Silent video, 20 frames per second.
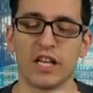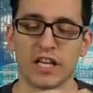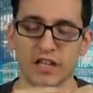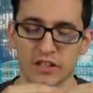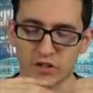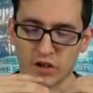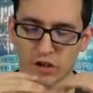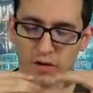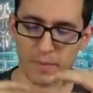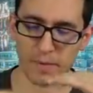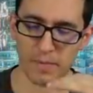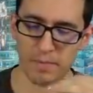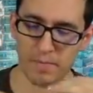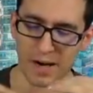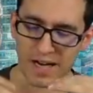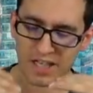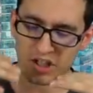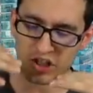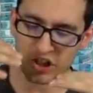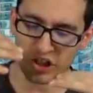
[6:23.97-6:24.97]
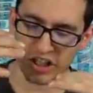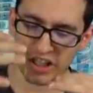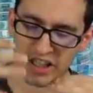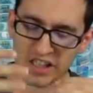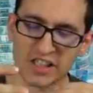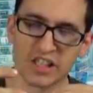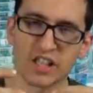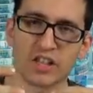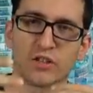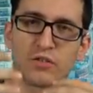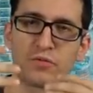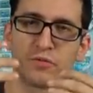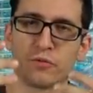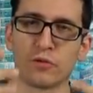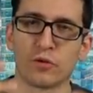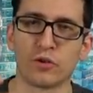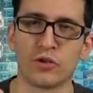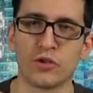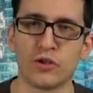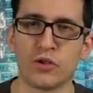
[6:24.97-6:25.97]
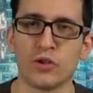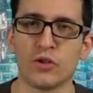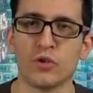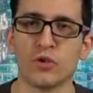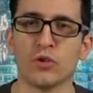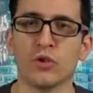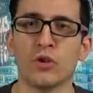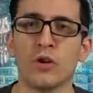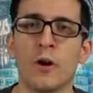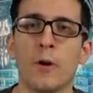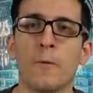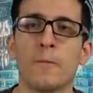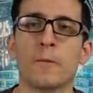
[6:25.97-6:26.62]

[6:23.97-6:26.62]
it's going to be much easier for you